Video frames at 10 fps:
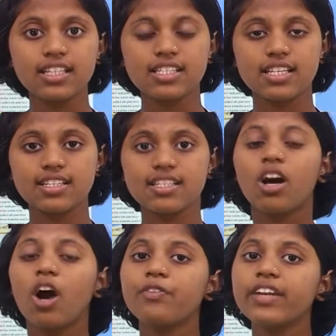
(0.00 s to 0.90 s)
answers
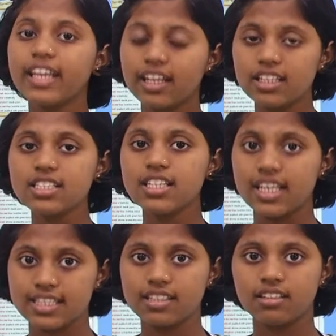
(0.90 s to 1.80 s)
of an English
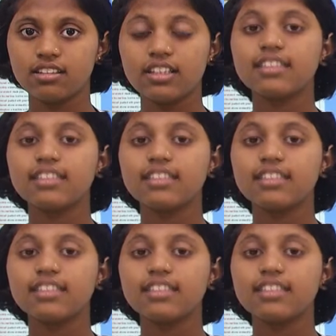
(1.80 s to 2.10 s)
lesson.